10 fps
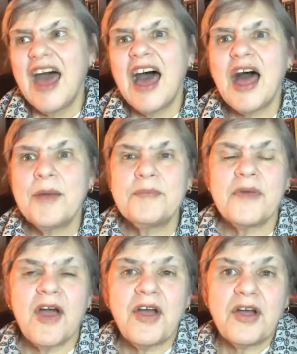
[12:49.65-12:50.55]

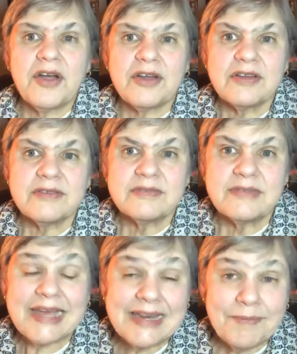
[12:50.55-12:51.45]
Our
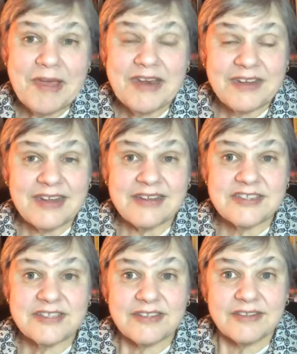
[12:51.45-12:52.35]
independent